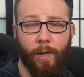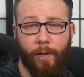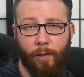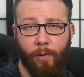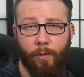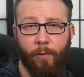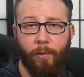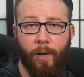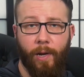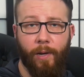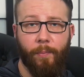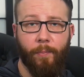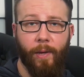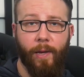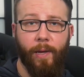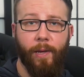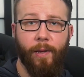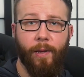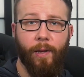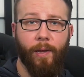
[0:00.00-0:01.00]
Are you, like
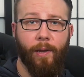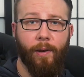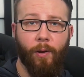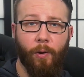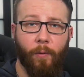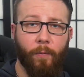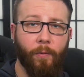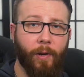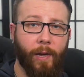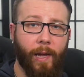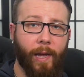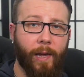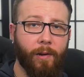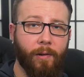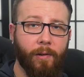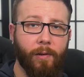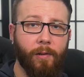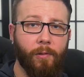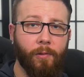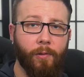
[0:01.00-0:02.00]
me, an overly
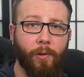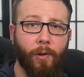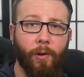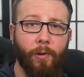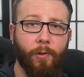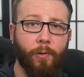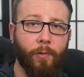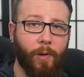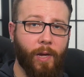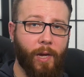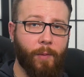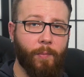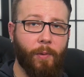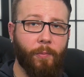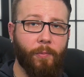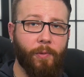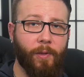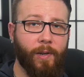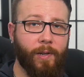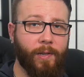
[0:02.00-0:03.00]
analytical nerd who
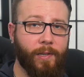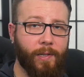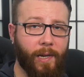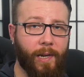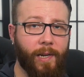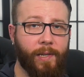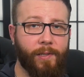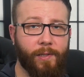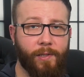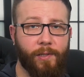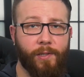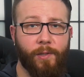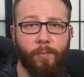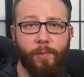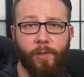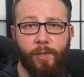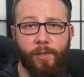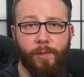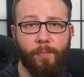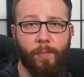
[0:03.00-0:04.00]
came up with an entire
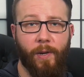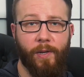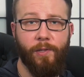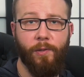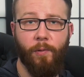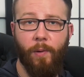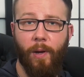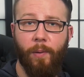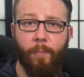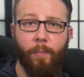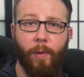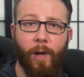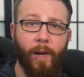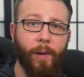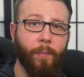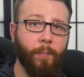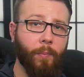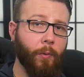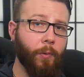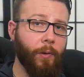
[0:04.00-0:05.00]
system just based around
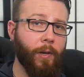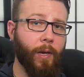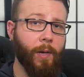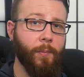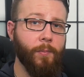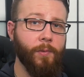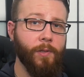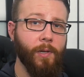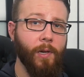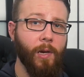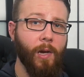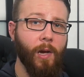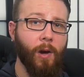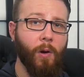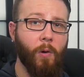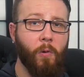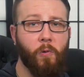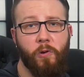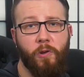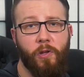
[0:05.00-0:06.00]
buying board games?
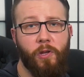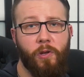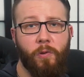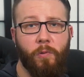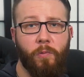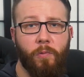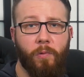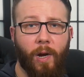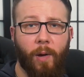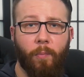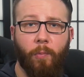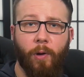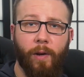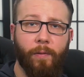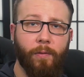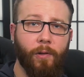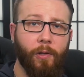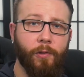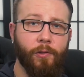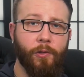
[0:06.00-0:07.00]
Or do you grab
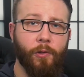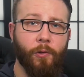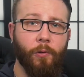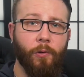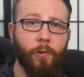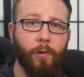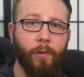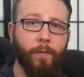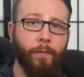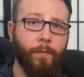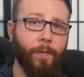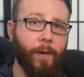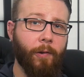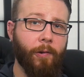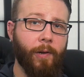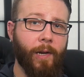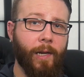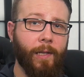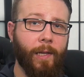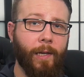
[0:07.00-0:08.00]
whatever looks cool and
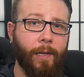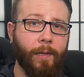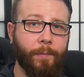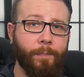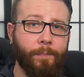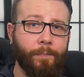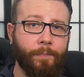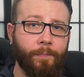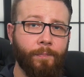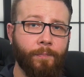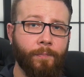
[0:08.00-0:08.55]
figure it out later?